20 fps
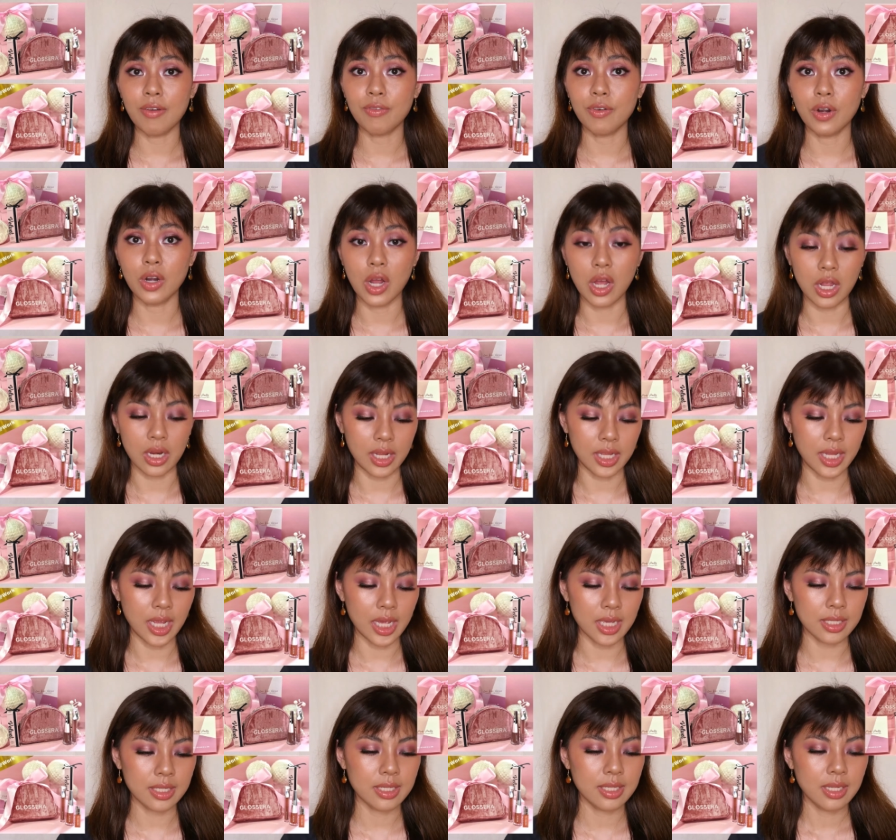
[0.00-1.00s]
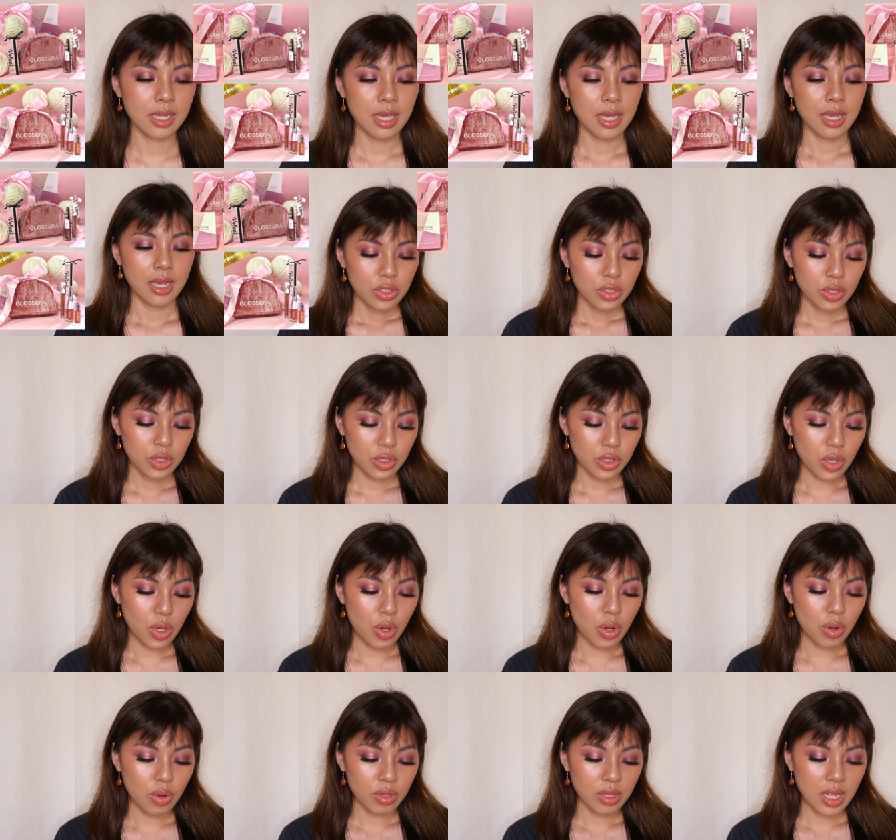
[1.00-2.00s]
for holidays.
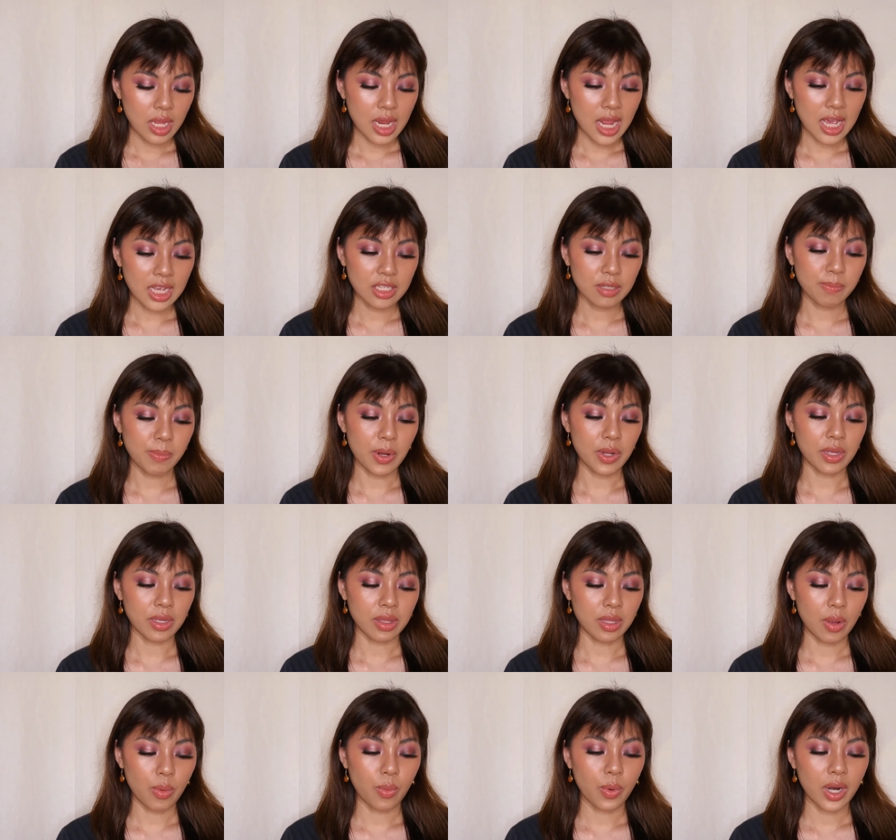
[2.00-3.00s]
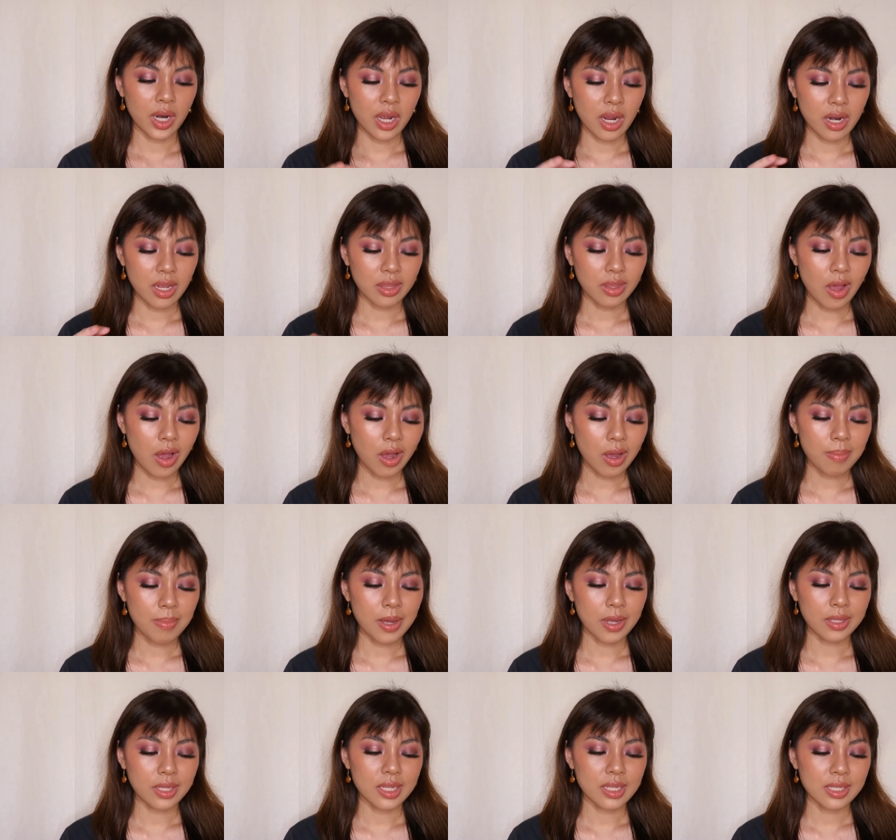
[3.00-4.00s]
So, the next product that we're gonna talk
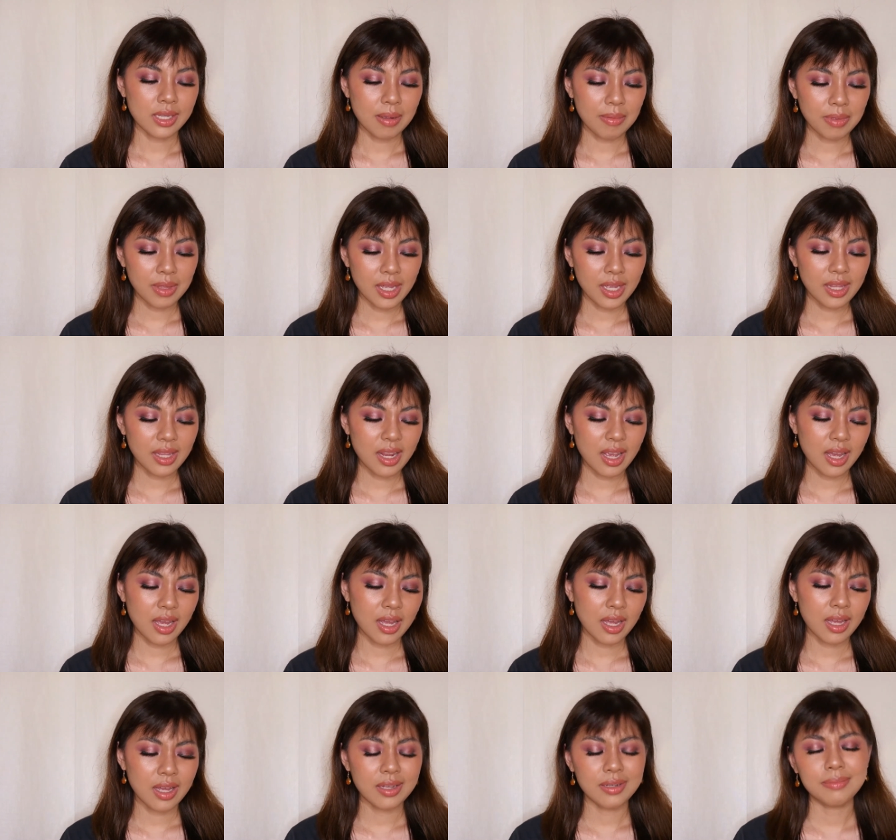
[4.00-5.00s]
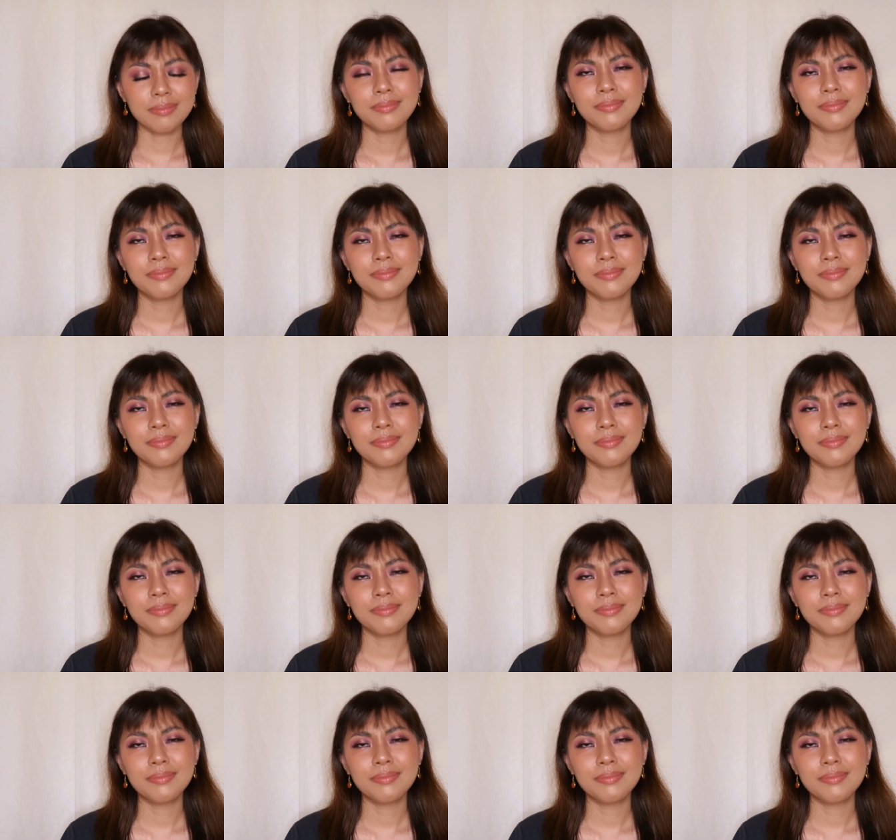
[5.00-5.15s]
about is something na...